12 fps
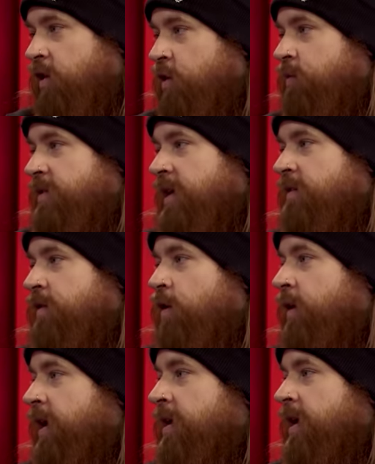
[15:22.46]
Tombs, and
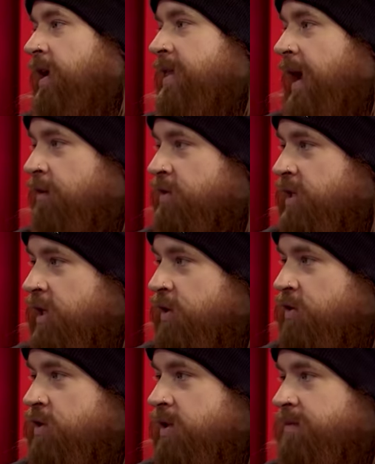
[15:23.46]
Evoken, and that was
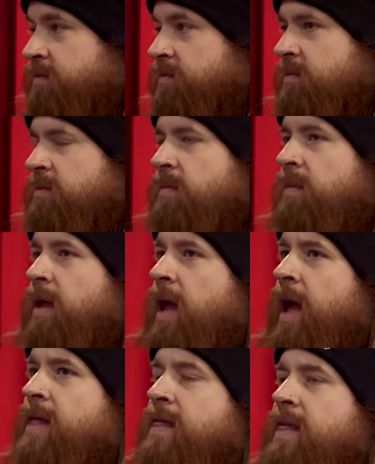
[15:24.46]
huge.
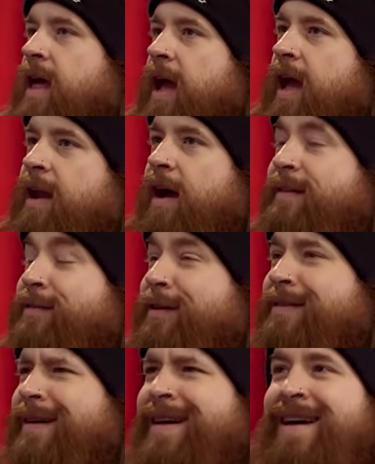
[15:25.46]
And then I
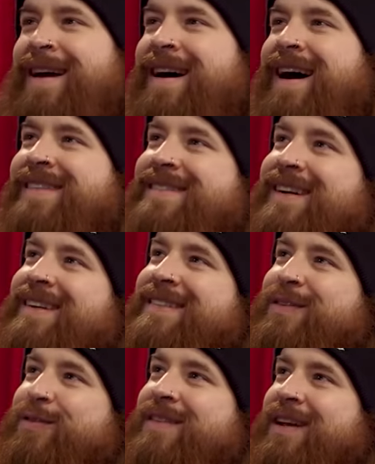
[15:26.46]
saw
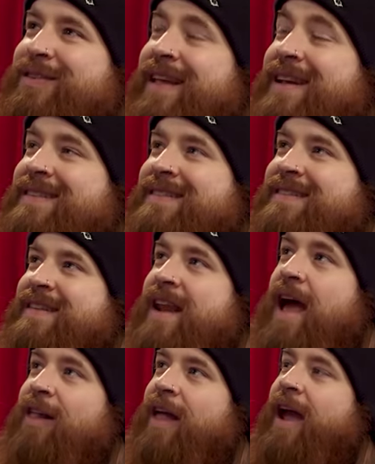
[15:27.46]
Suicidal Tendencies in
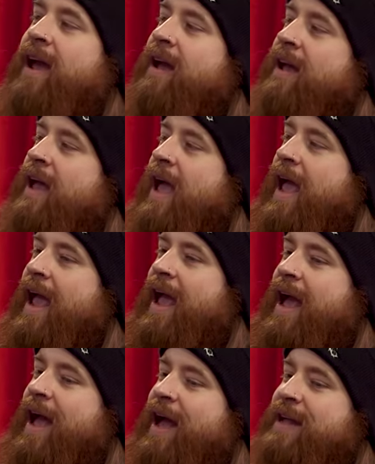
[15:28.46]
LA,
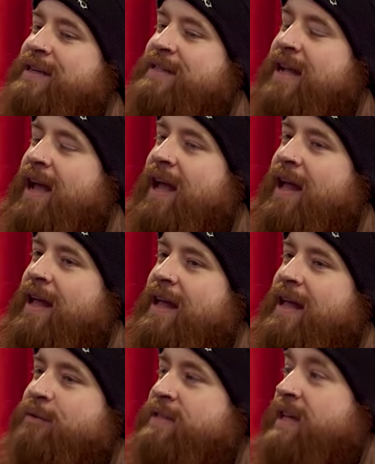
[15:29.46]
and
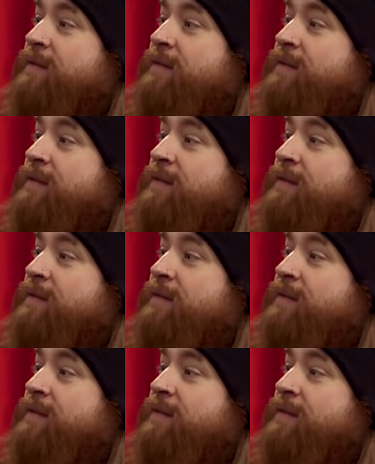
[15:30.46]
it was the